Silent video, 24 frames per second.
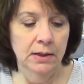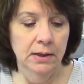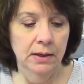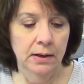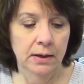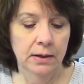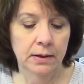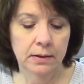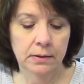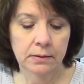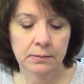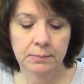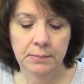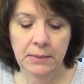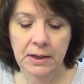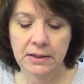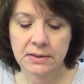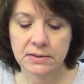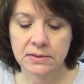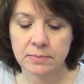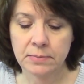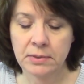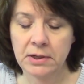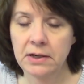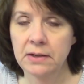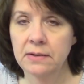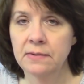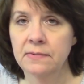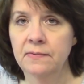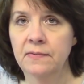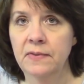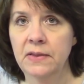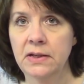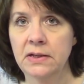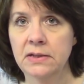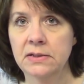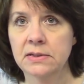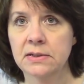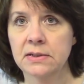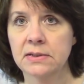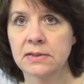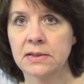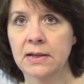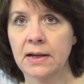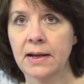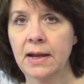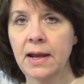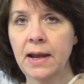I'll make as many of these
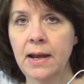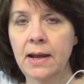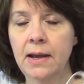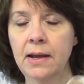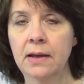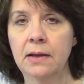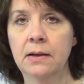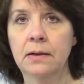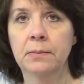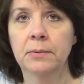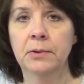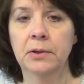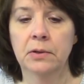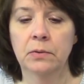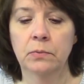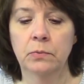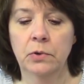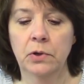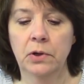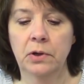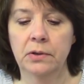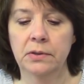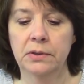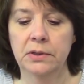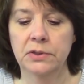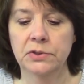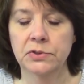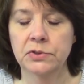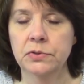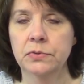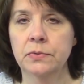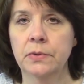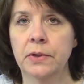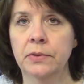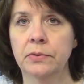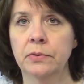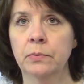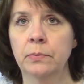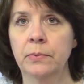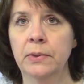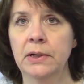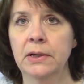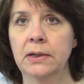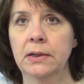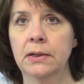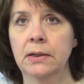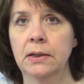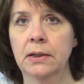as I can. I'm going to work on these throughout the
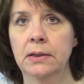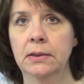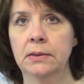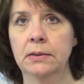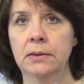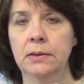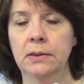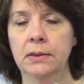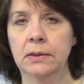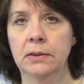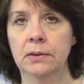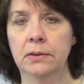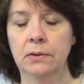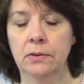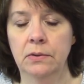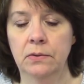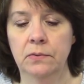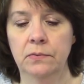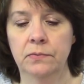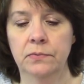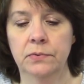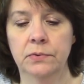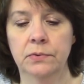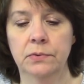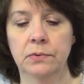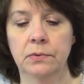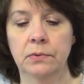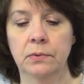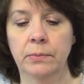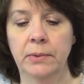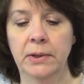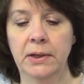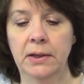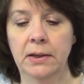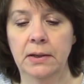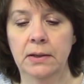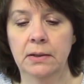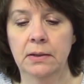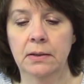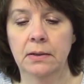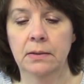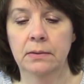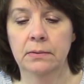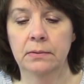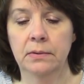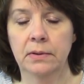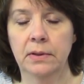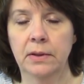week, and then over the
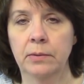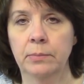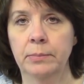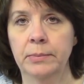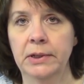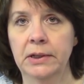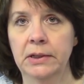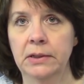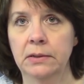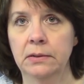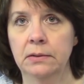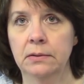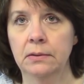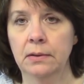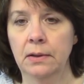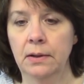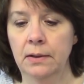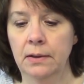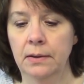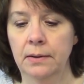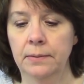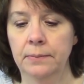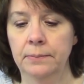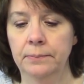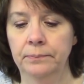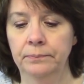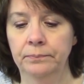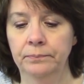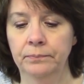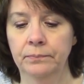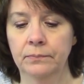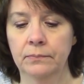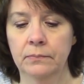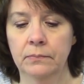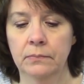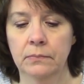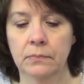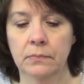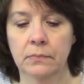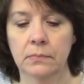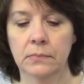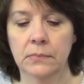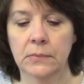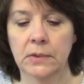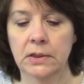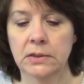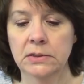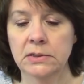weekend they'll be um,
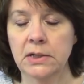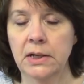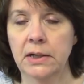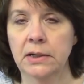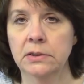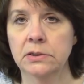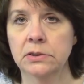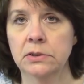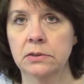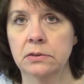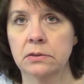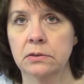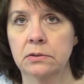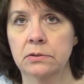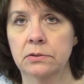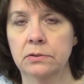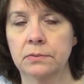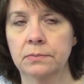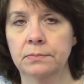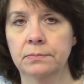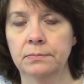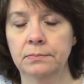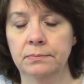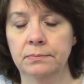taken to their